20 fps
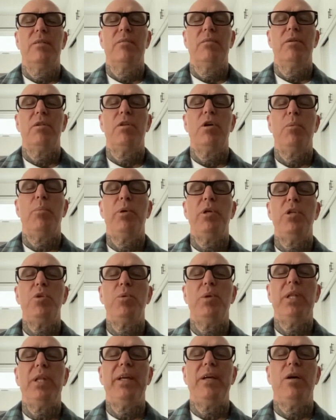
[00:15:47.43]
with
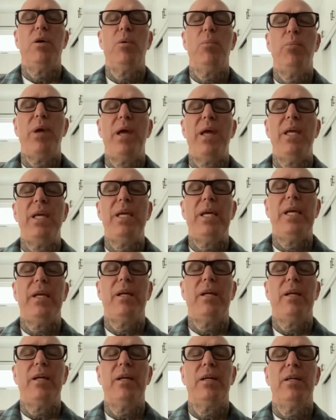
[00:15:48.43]
habitually
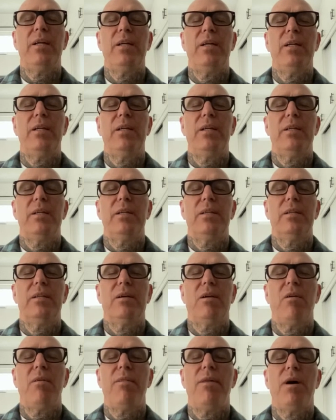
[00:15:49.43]
obeying our